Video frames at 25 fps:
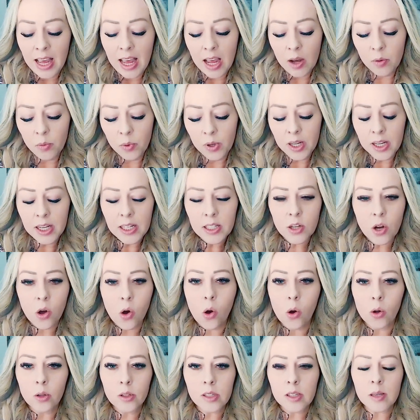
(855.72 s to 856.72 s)
And we need
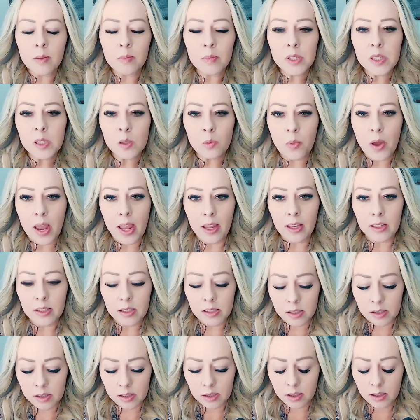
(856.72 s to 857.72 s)
to hold some
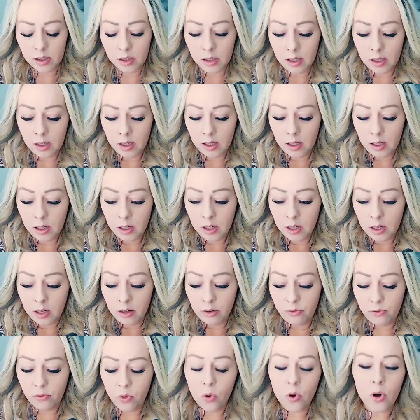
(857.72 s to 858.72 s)
space
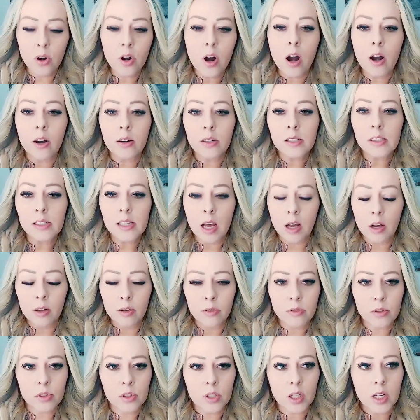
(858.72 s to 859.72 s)
for
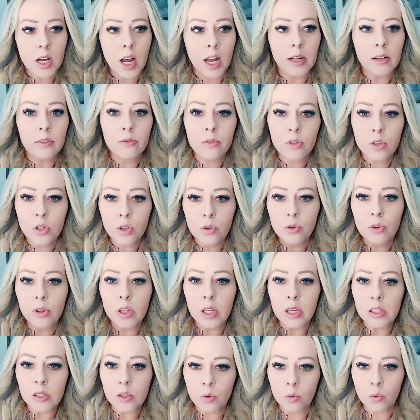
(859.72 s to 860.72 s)
ourselves to kind of do
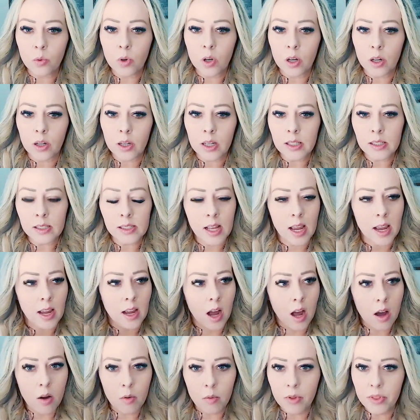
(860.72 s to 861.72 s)
this work and
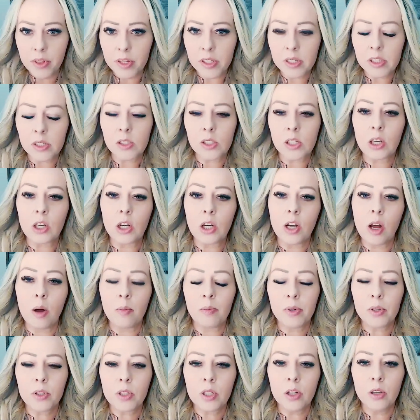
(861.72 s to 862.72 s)
say, oh, well, this is a good
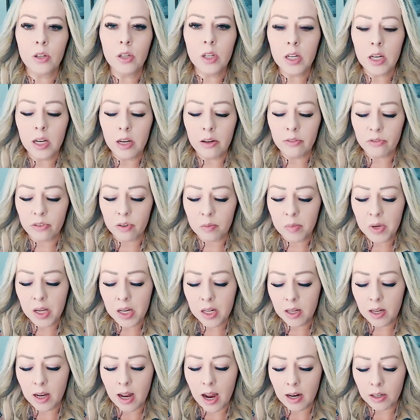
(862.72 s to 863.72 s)
opportunity for
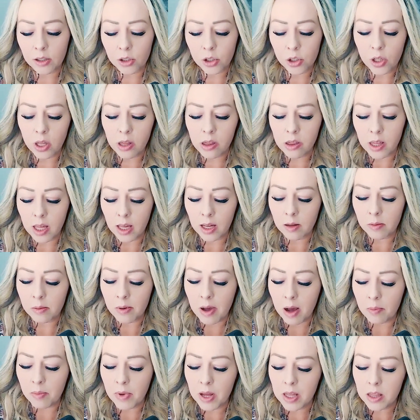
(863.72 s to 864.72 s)
me to actually think
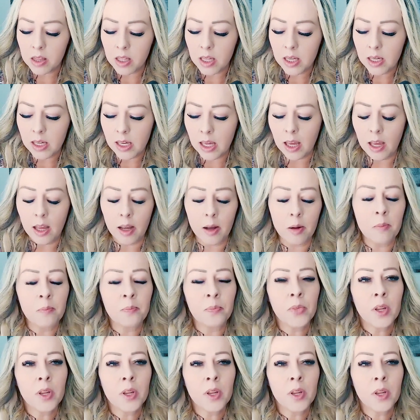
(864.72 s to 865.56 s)
about my thinking.